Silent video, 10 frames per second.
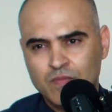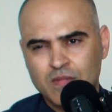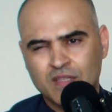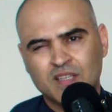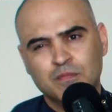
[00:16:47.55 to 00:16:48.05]

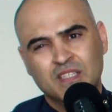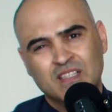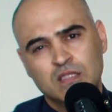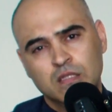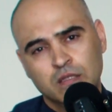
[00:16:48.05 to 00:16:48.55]
that can be
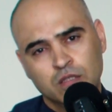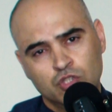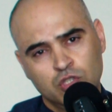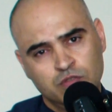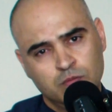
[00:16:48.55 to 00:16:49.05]
easily
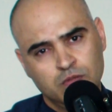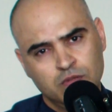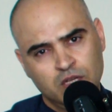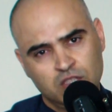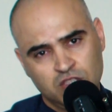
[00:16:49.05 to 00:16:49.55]
achievable
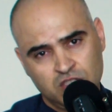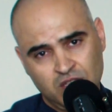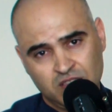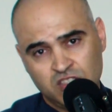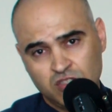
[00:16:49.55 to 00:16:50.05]
in our
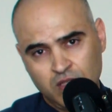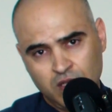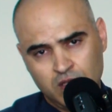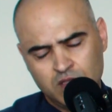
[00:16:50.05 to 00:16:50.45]
society today,